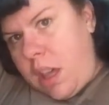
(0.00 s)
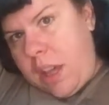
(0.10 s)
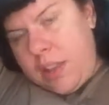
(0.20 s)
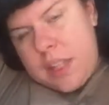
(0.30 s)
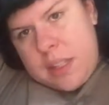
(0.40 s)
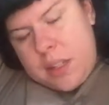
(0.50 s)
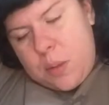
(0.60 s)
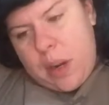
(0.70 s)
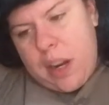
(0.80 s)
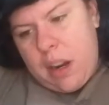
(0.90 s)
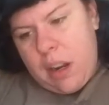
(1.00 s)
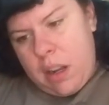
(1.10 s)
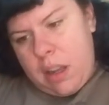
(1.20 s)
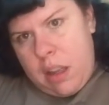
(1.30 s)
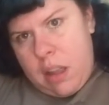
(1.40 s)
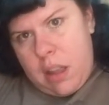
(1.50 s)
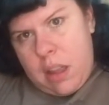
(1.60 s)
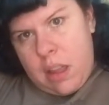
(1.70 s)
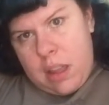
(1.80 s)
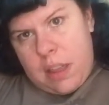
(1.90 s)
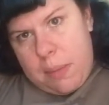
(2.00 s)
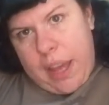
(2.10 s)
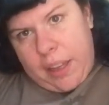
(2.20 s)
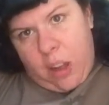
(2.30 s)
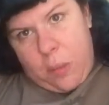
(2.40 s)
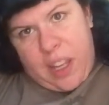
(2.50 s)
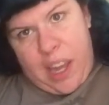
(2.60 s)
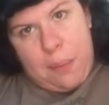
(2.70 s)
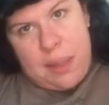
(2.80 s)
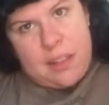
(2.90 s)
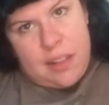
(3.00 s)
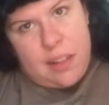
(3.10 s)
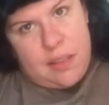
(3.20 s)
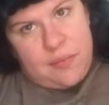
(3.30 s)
And this is where the back combing happens.